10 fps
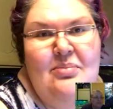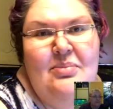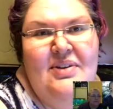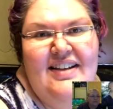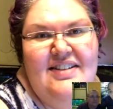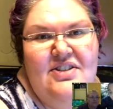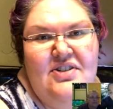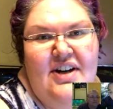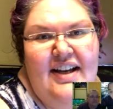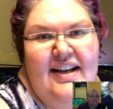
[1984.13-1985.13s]
to try
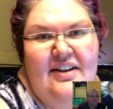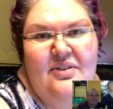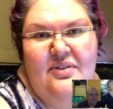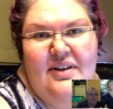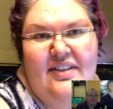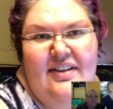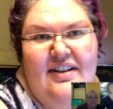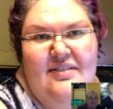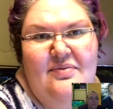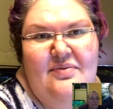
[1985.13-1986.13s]
out with,
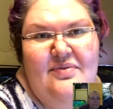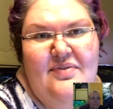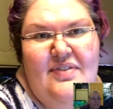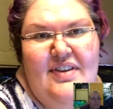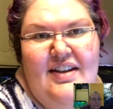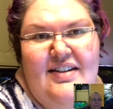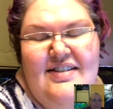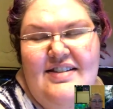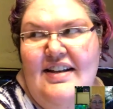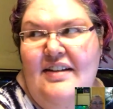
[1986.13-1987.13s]
since I've
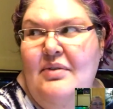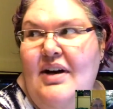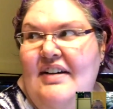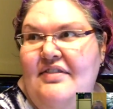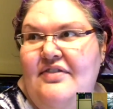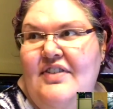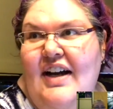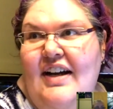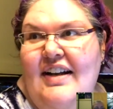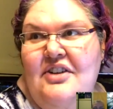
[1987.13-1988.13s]
got
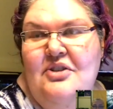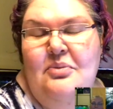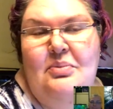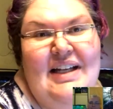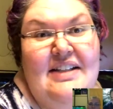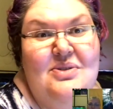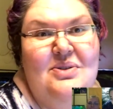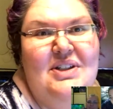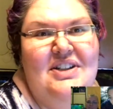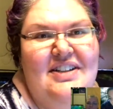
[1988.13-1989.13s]
actual plant soil in
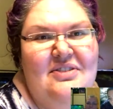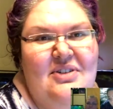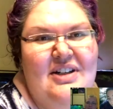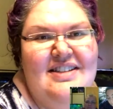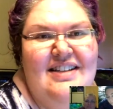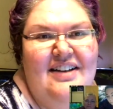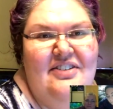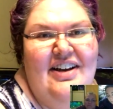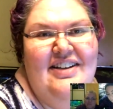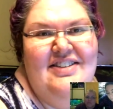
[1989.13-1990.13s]
a
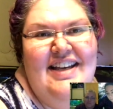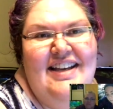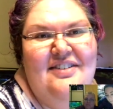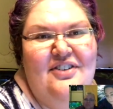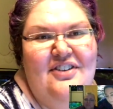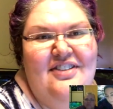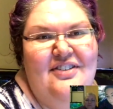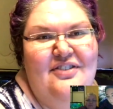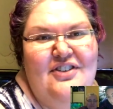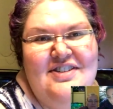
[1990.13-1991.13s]
tank for the first
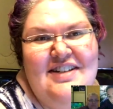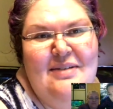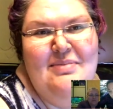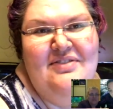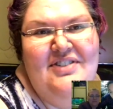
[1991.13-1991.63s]
time ever.